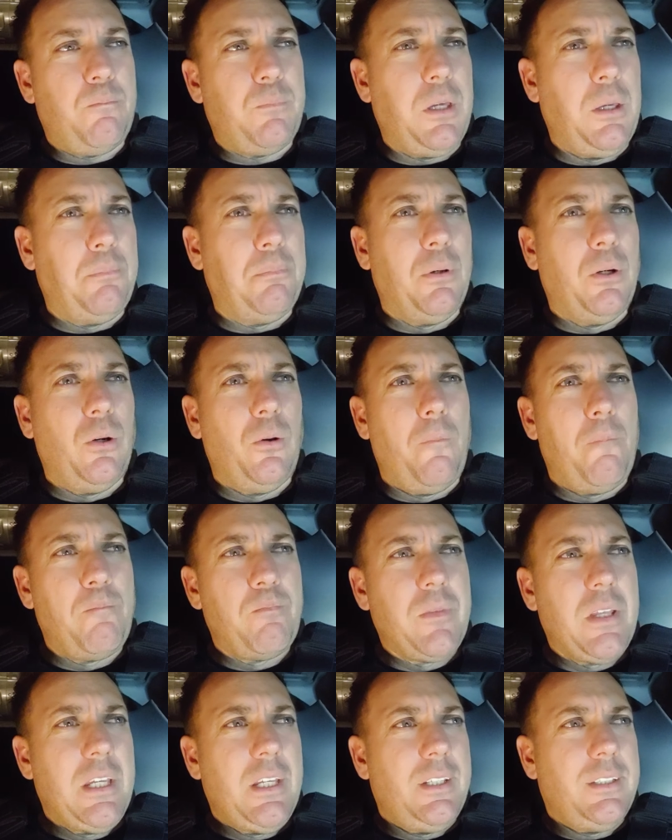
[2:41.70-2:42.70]
people
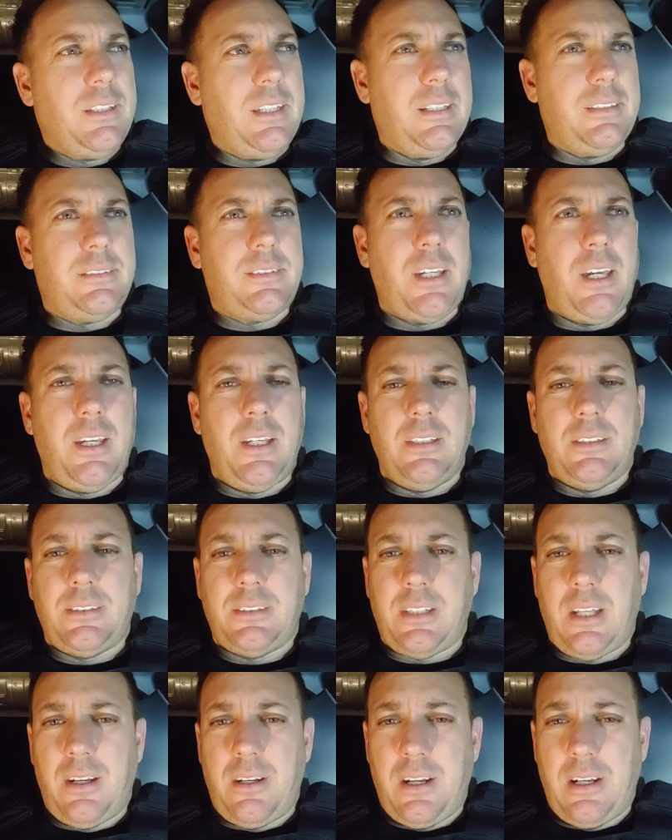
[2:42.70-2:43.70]
get
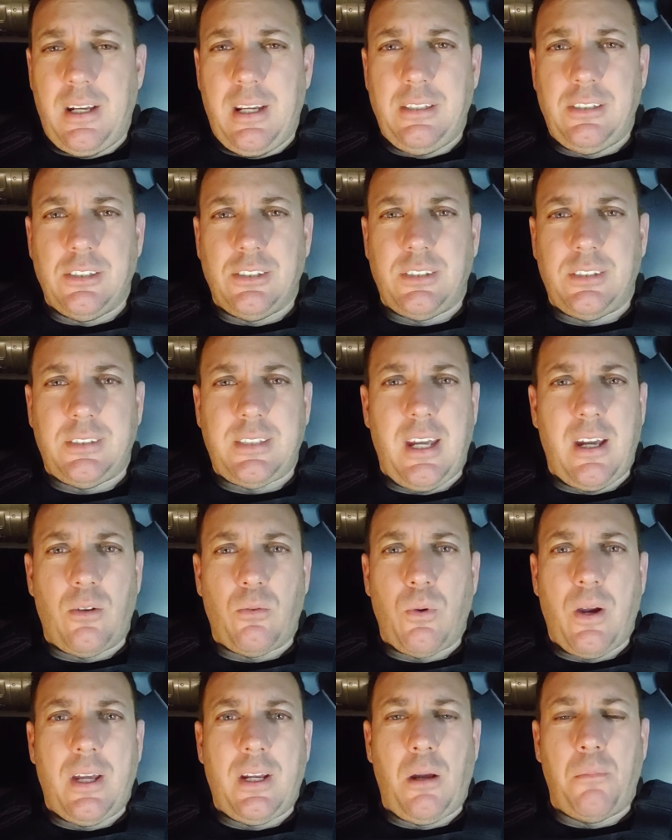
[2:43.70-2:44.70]
tased and then they just
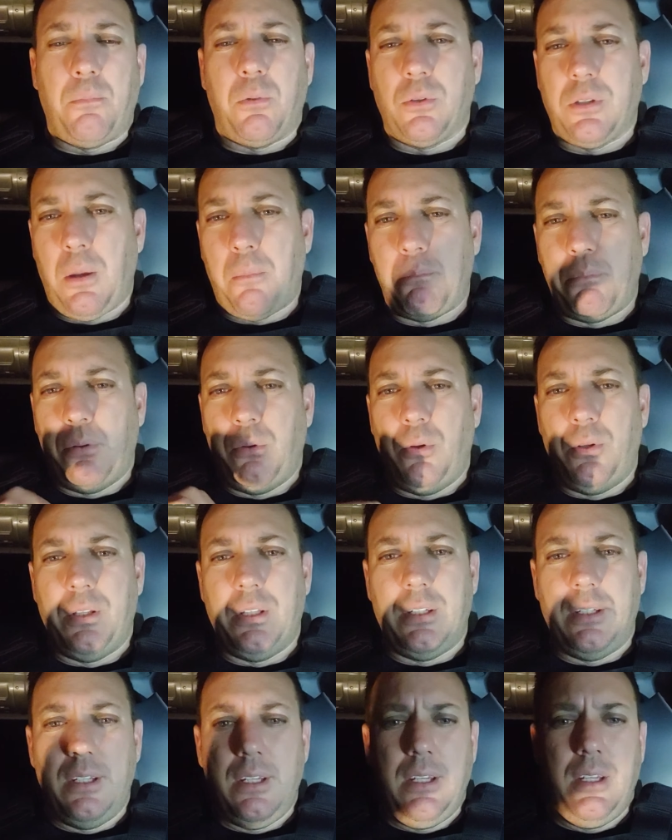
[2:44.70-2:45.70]
stand right up or they pull
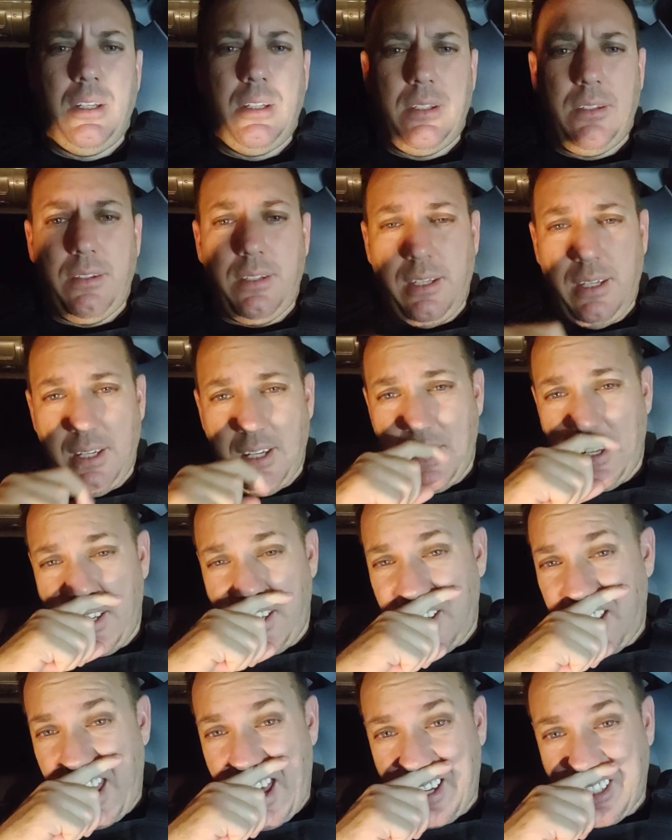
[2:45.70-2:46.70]
the the
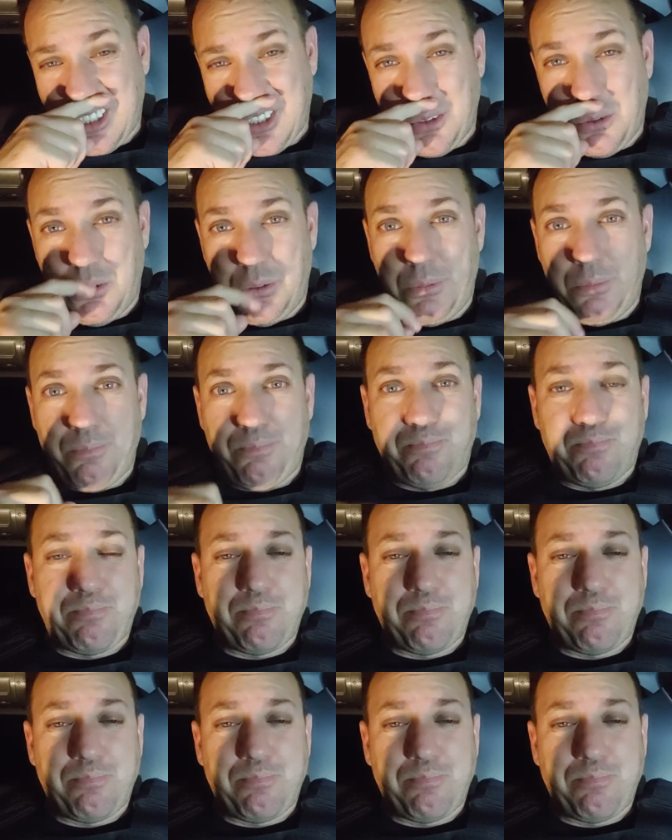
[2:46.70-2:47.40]
uh, actual